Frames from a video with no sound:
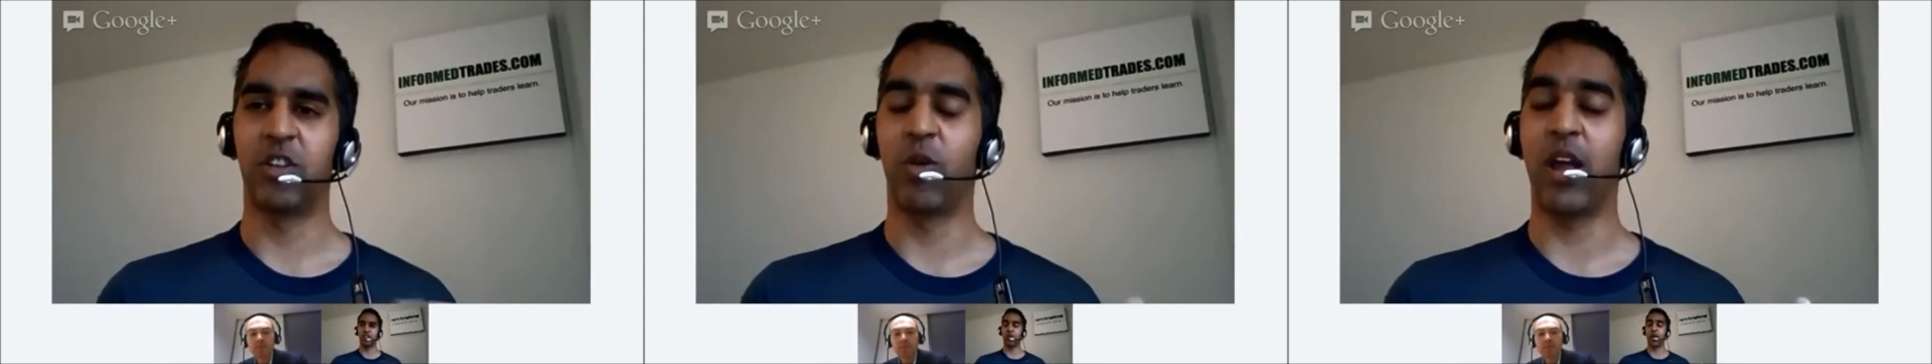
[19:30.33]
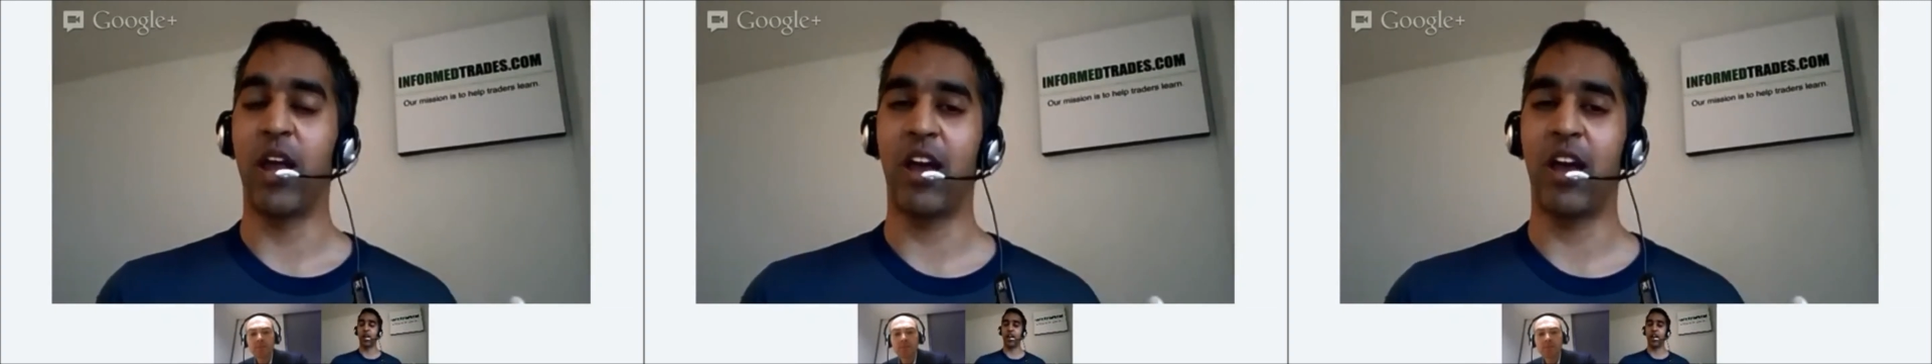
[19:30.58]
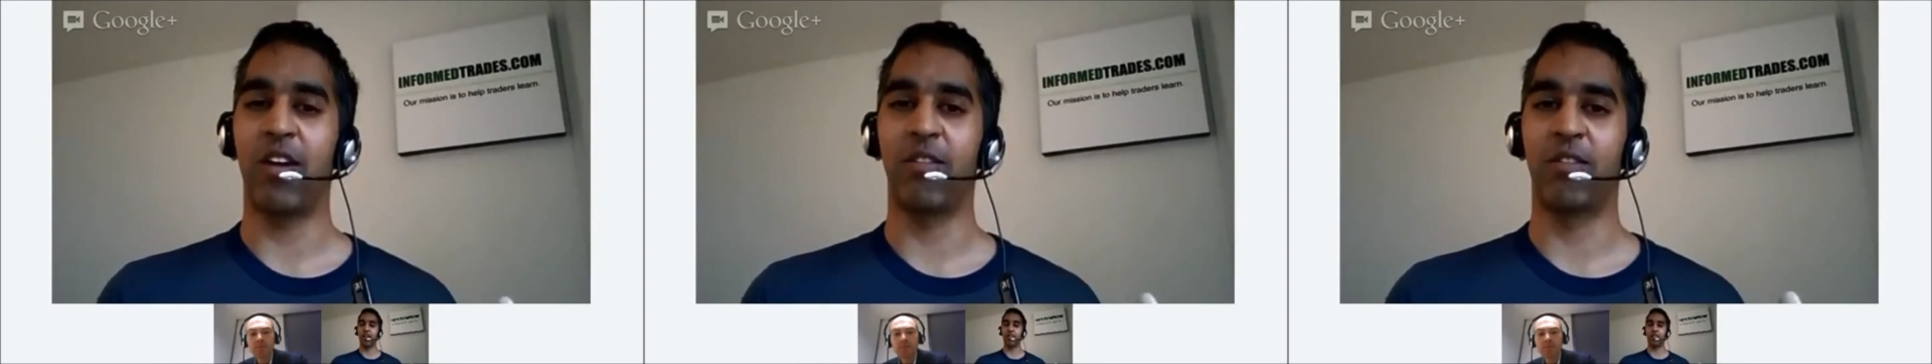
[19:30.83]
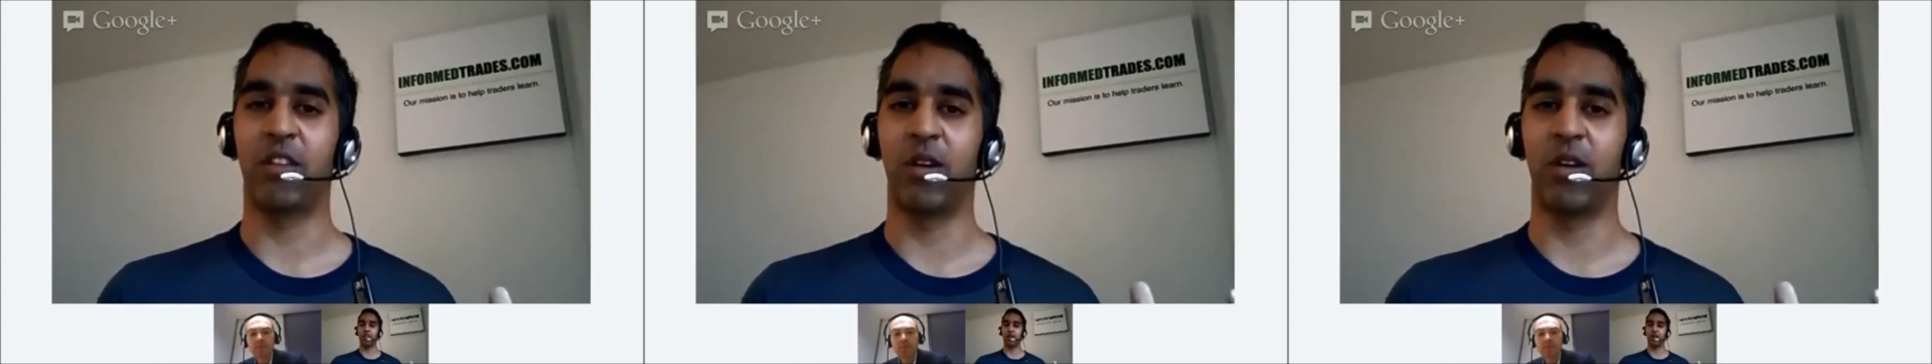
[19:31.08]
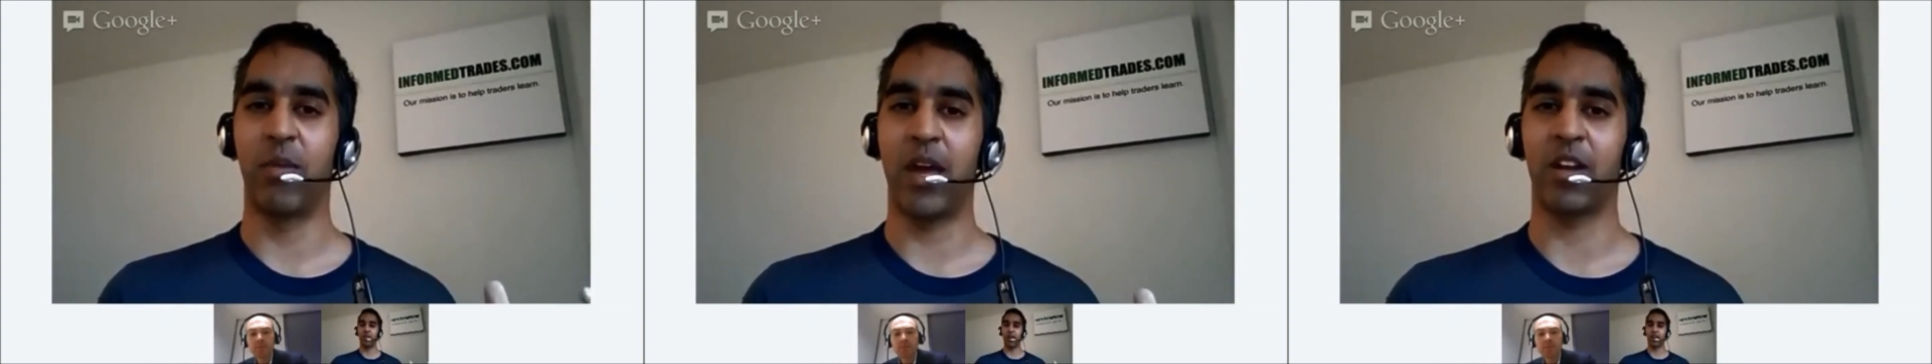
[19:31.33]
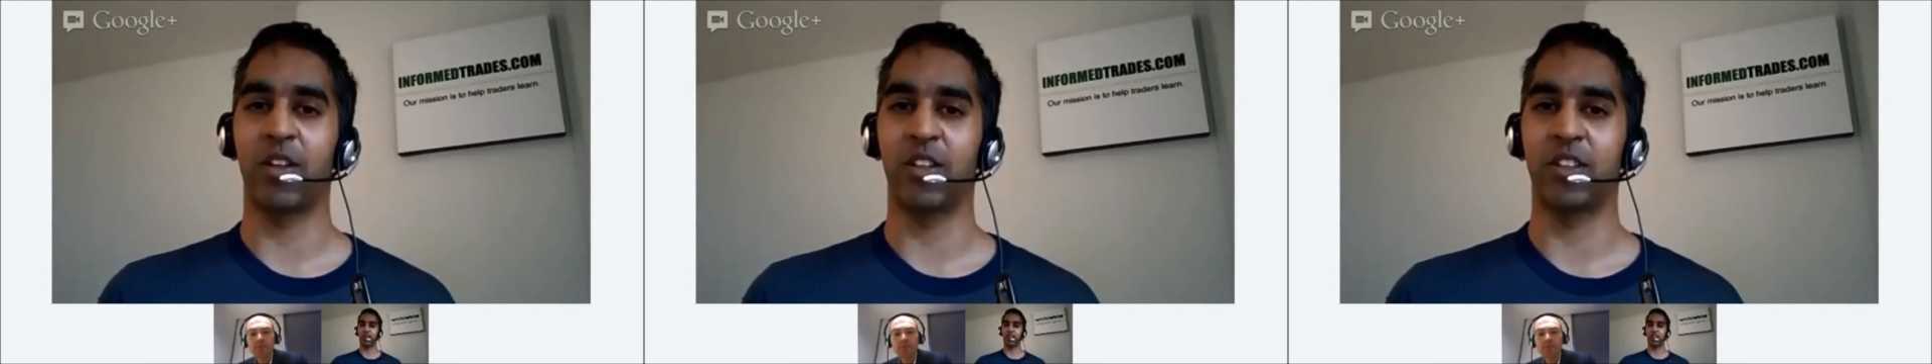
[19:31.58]
don't have the
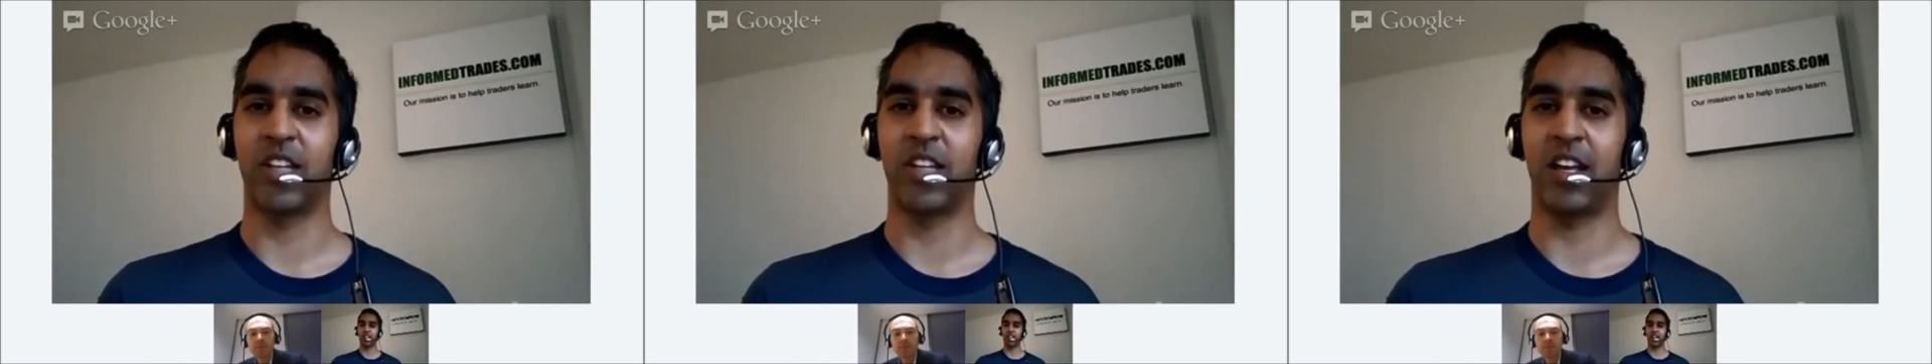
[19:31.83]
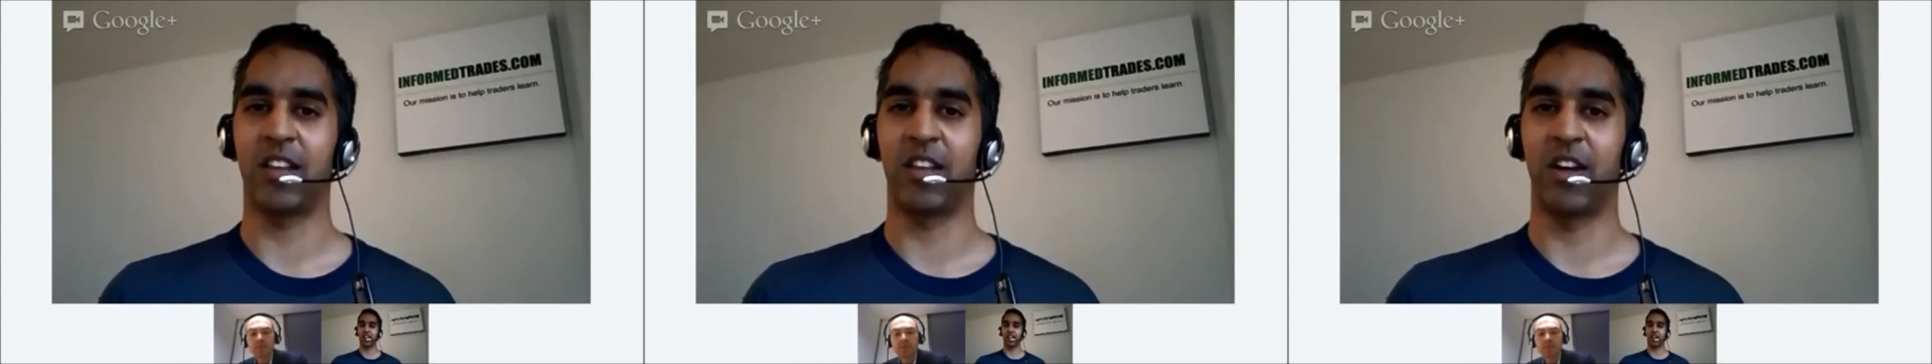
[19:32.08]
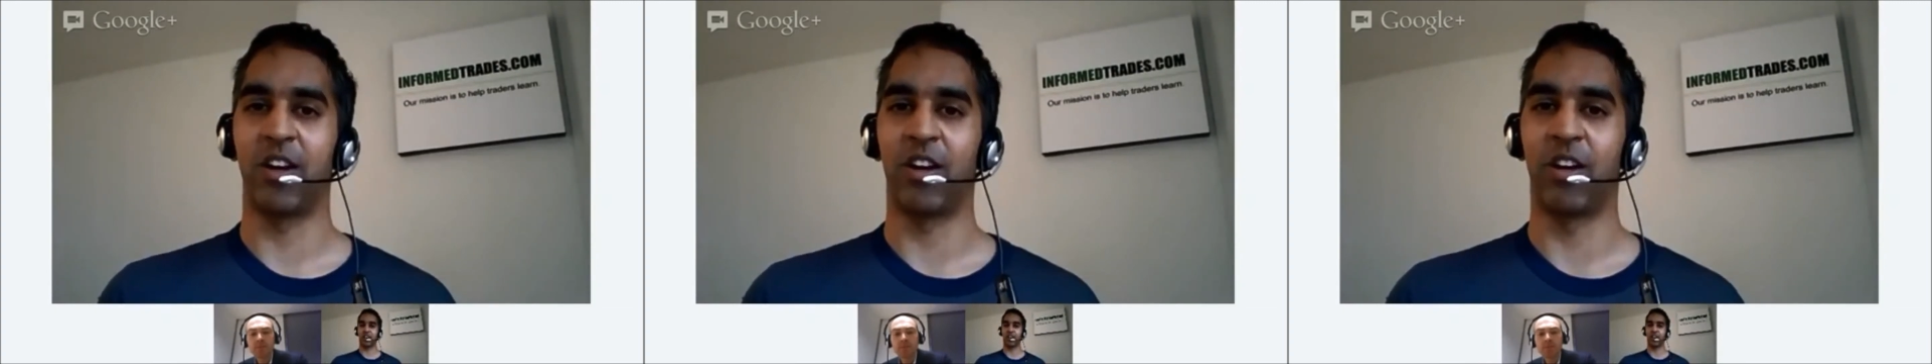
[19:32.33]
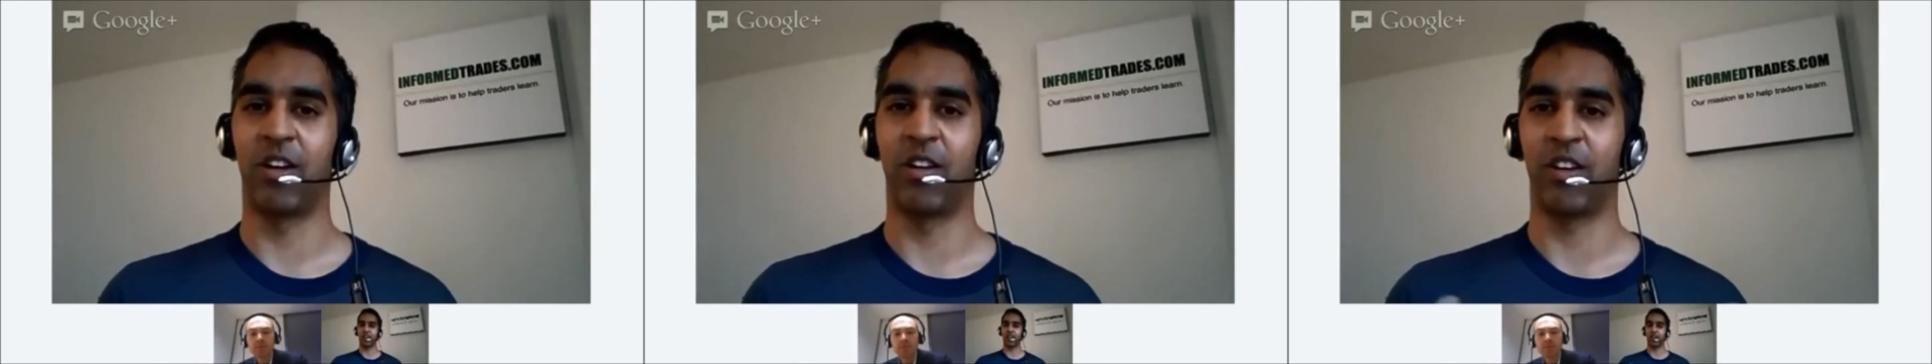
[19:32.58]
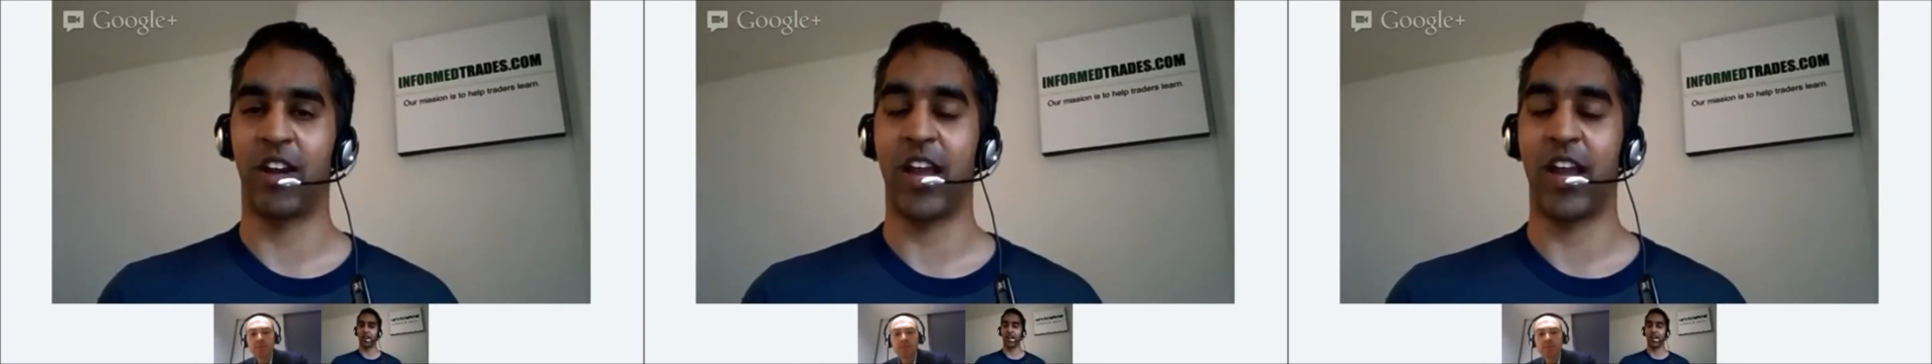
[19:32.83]
metals that they're